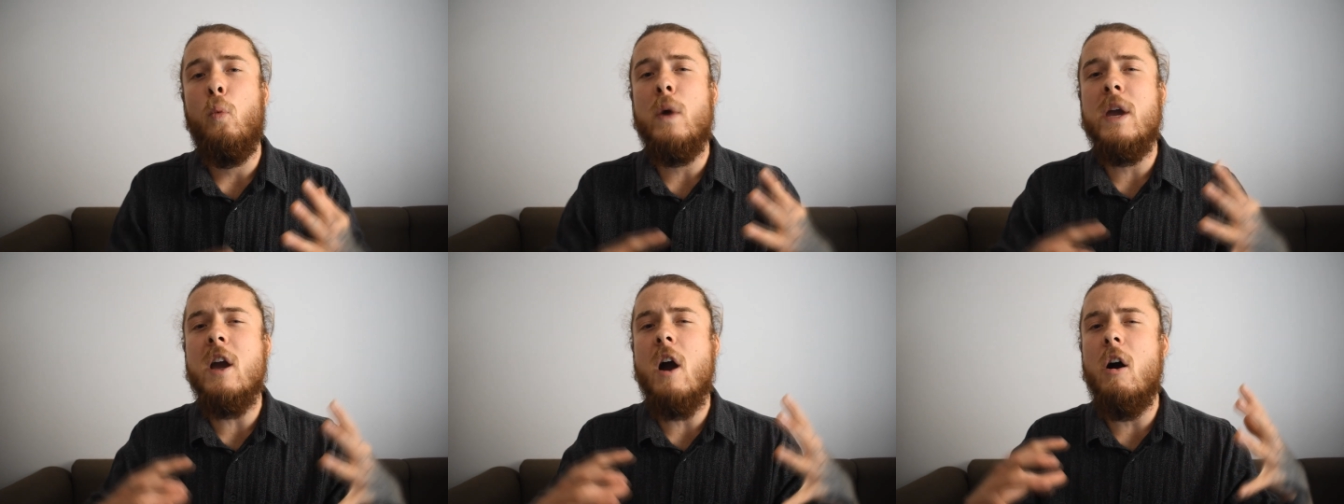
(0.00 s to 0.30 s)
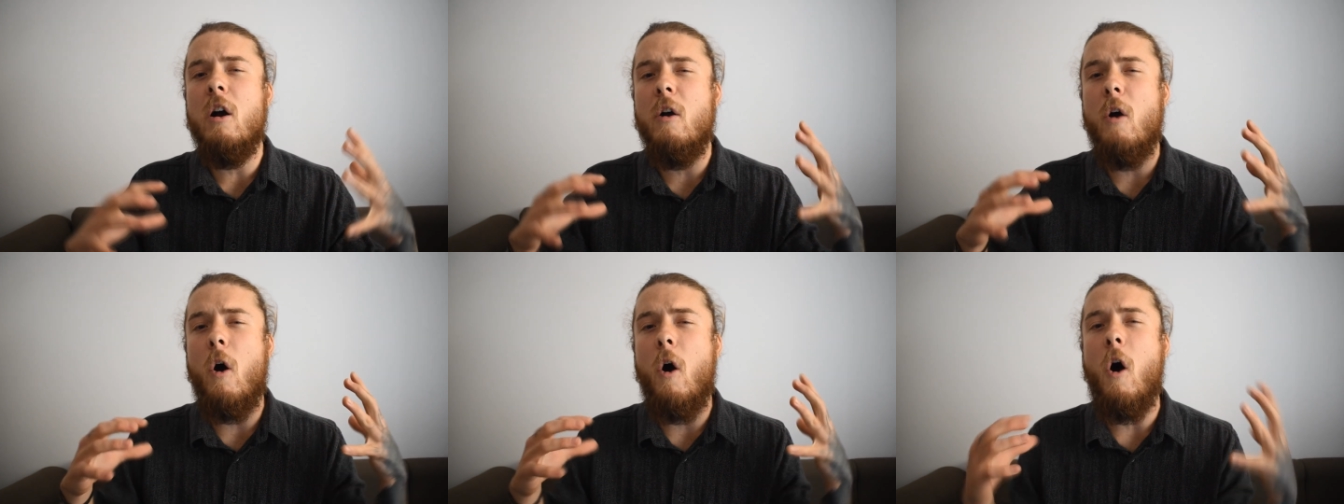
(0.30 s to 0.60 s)
we
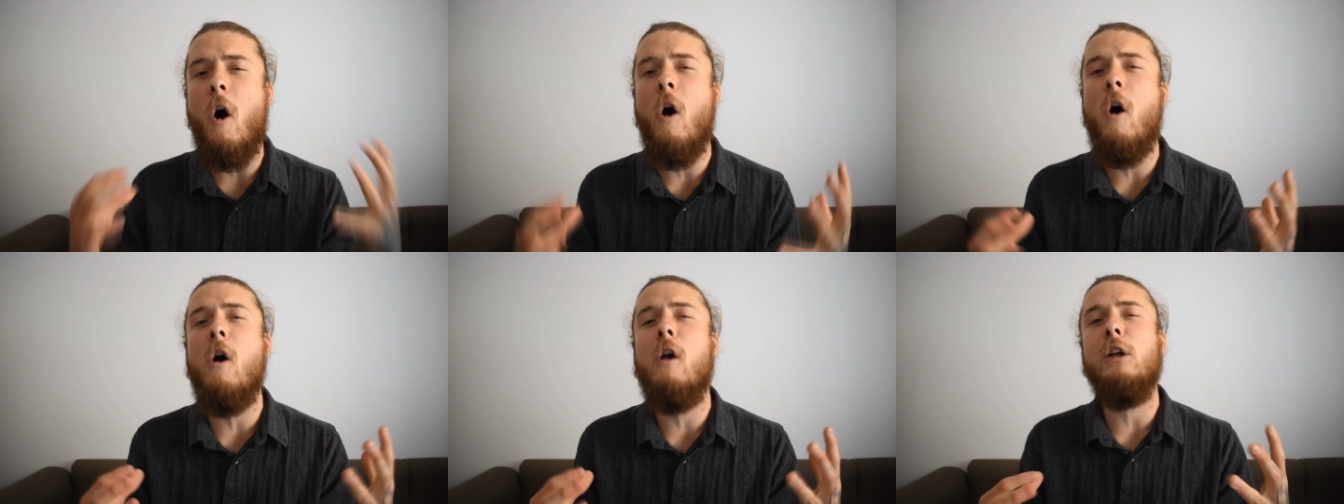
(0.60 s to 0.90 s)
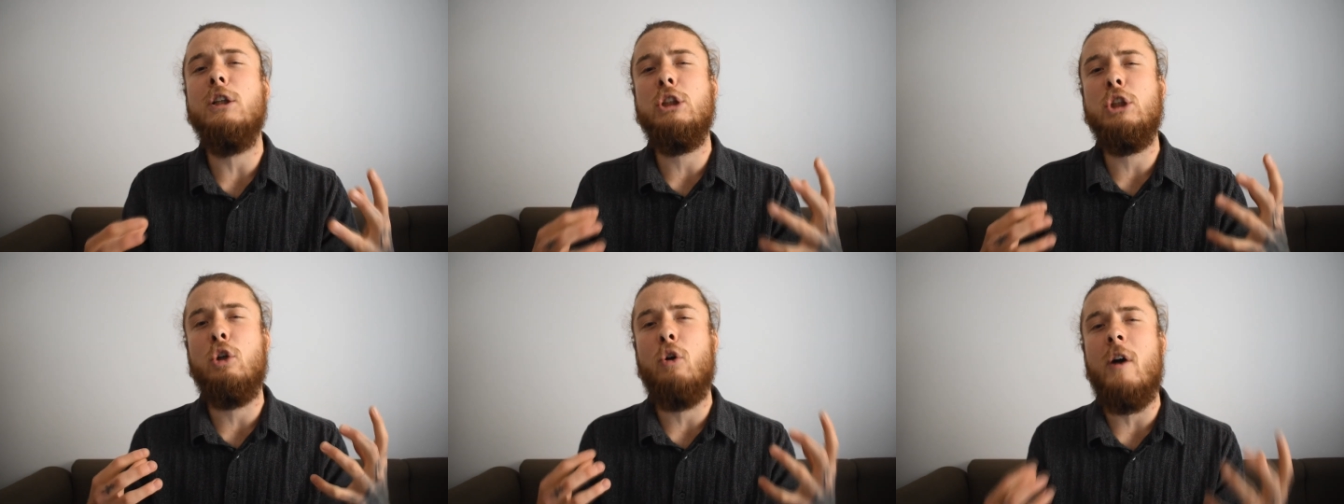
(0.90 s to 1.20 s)
are
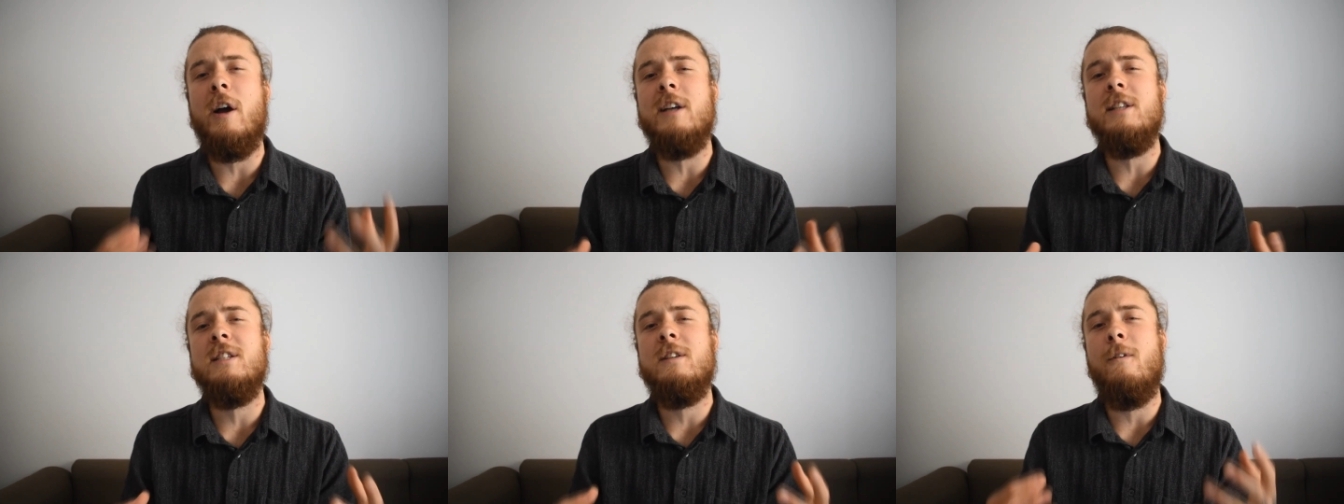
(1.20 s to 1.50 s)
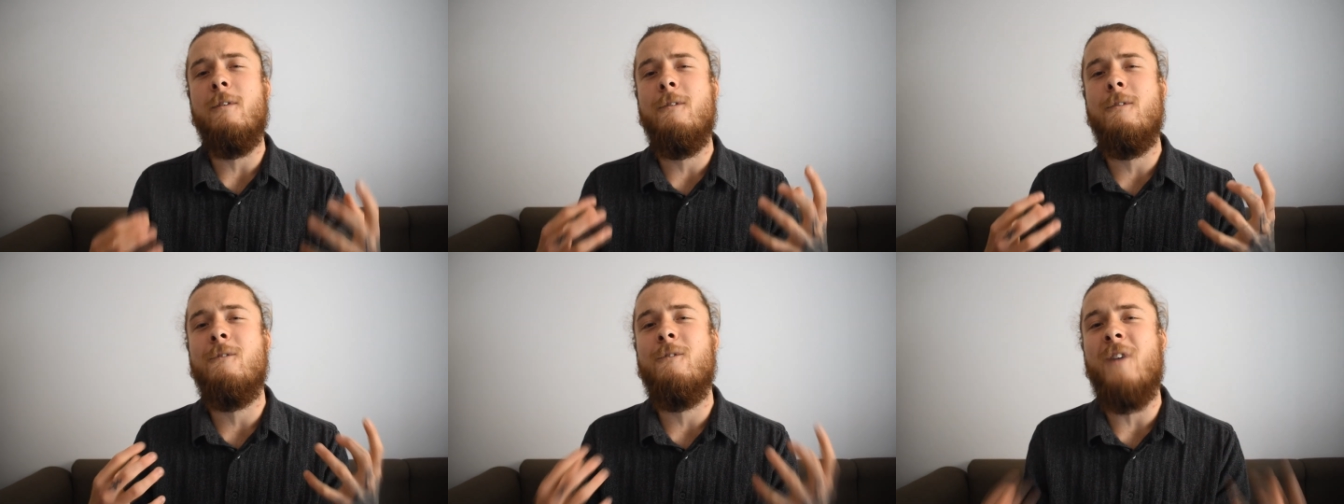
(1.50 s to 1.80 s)
all trying
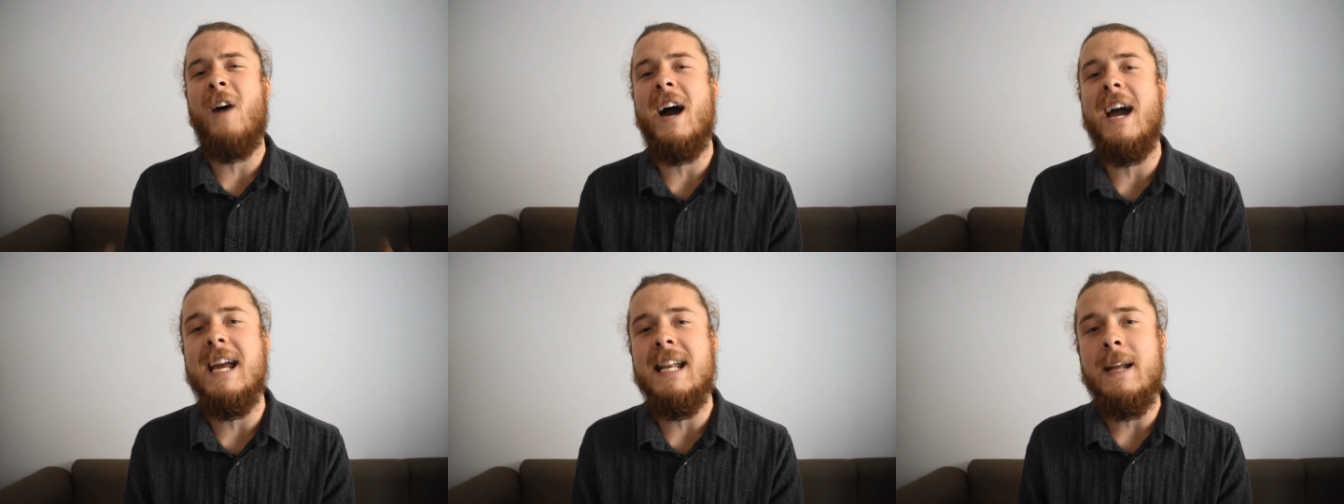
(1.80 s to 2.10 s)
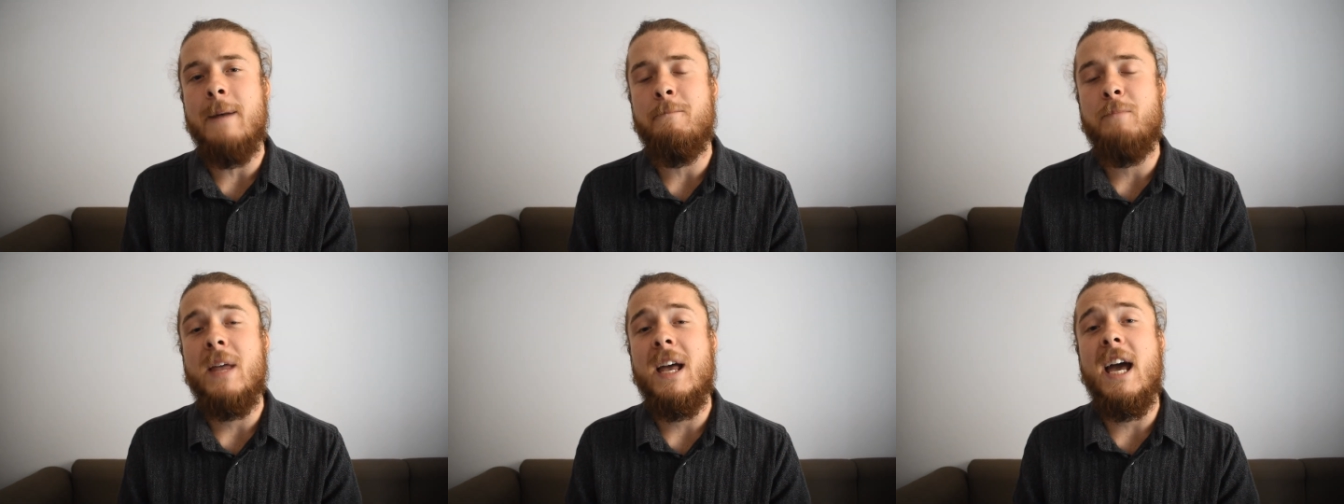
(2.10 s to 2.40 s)
to
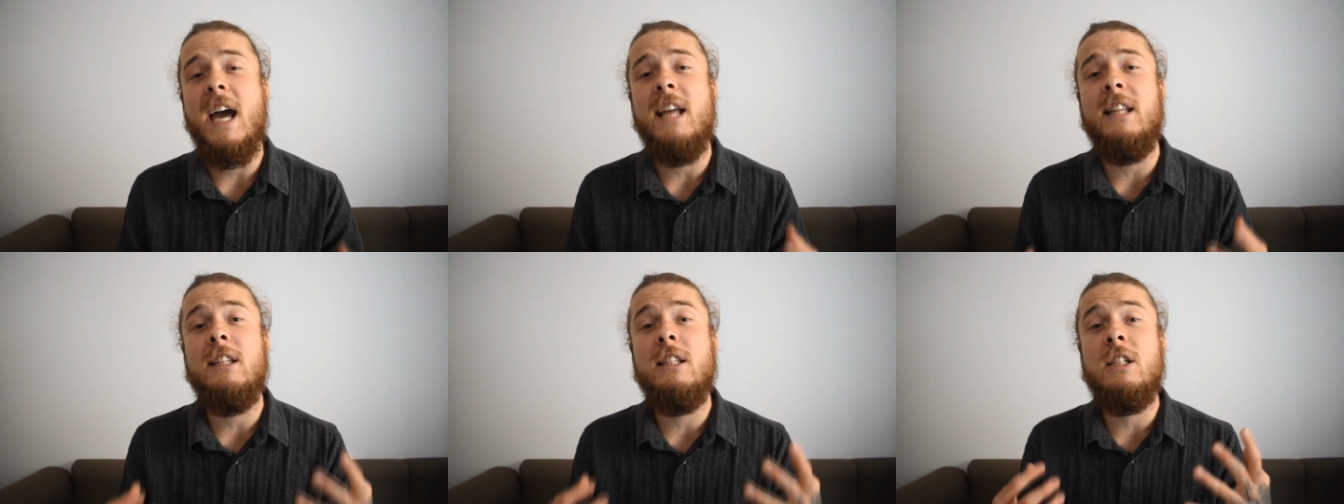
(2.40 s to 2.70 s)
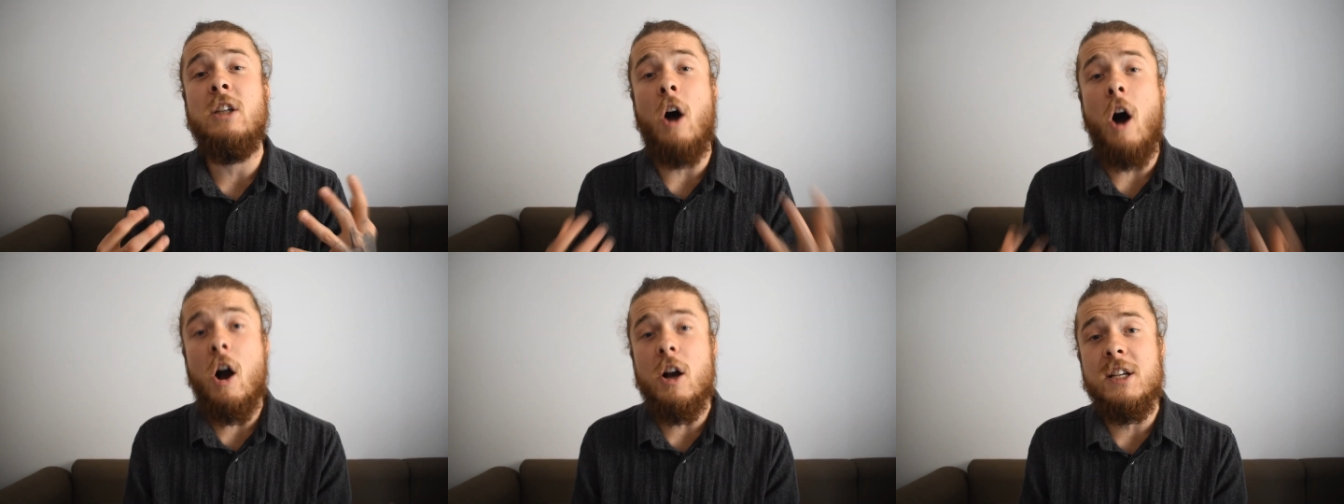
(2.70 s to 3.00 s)
fight a
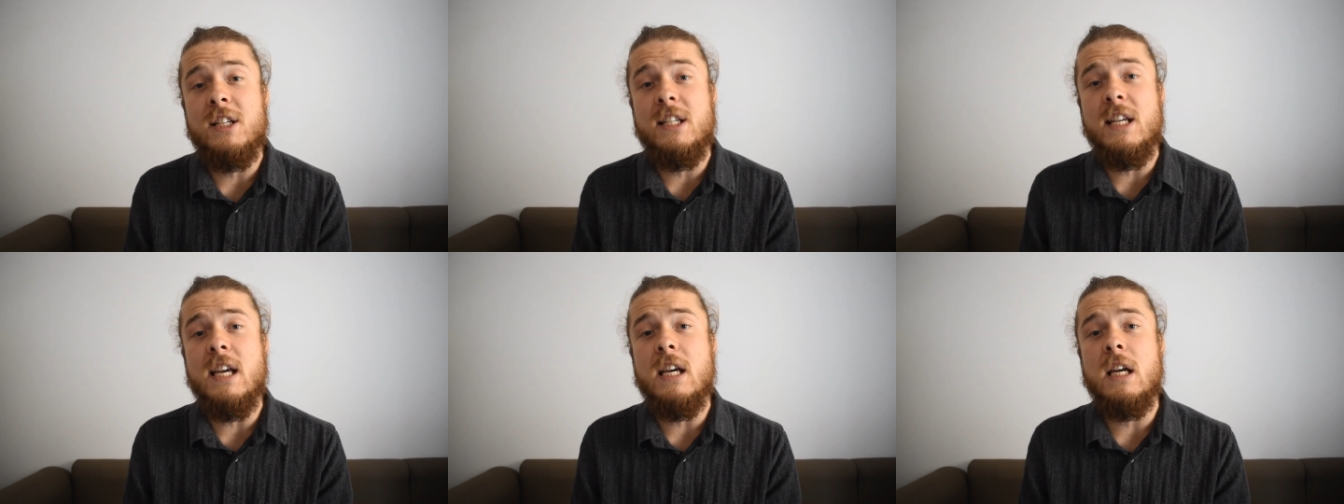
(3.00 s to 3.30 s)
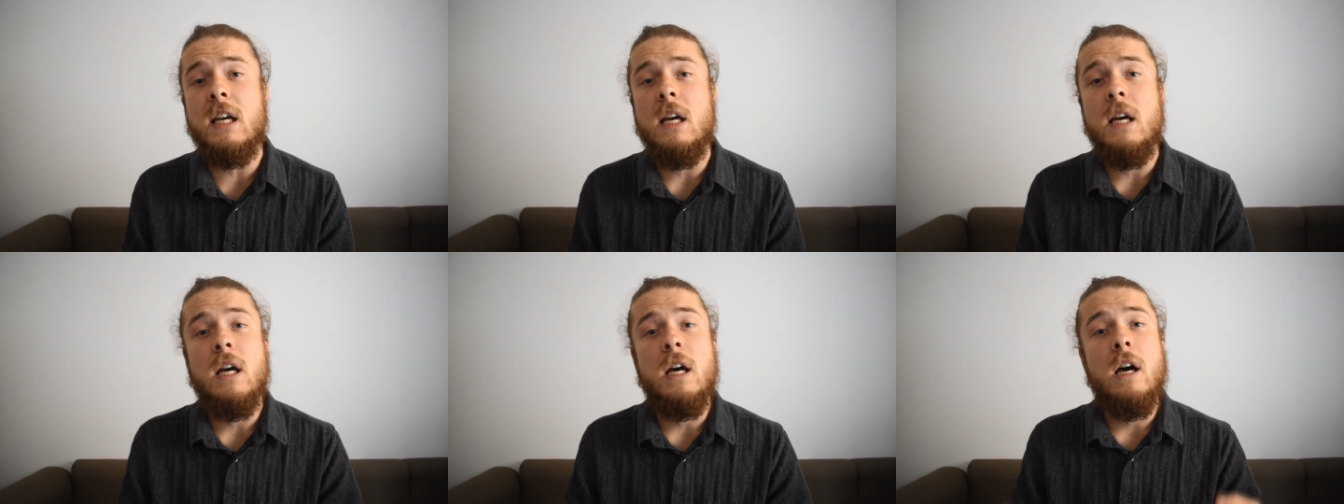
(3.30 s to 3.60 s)

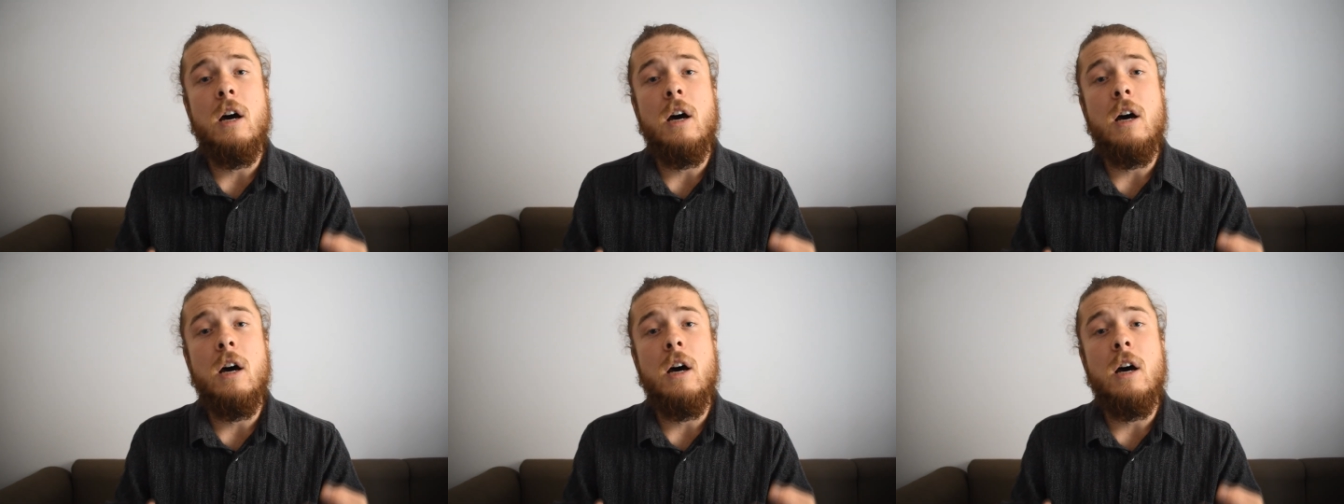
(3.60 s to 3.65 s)
toxic,